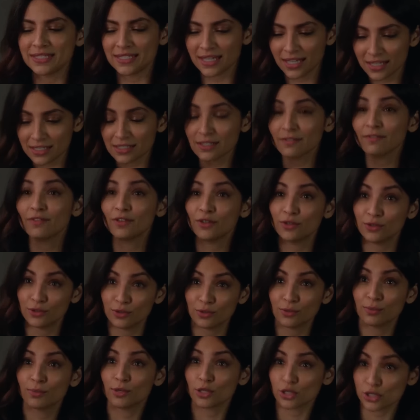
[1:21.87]
the days of
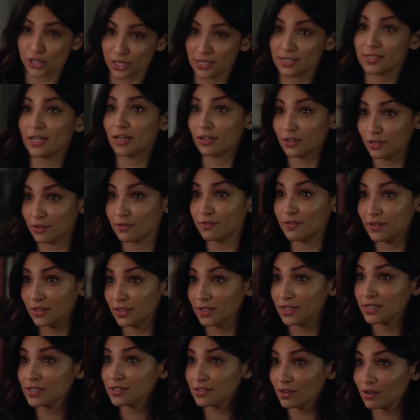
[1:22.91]
you pushing down your
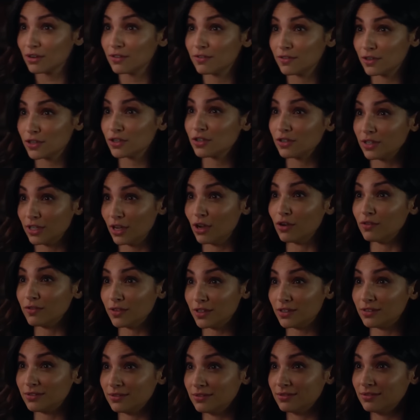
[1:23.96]
feelings are officially
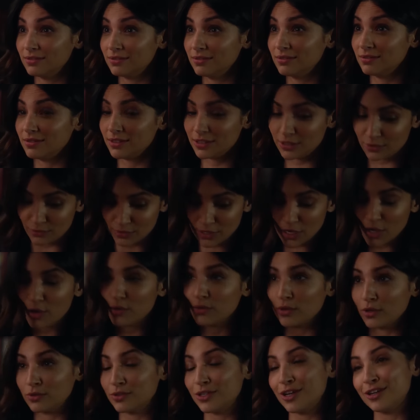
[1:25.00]
over. So
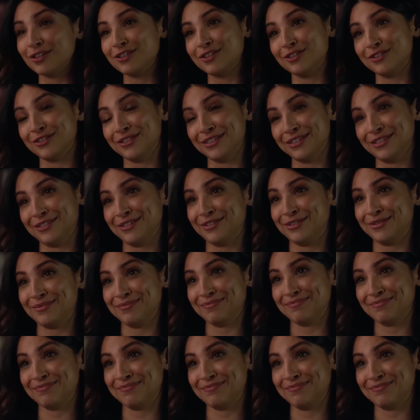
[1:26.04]
go, go talk to your sister.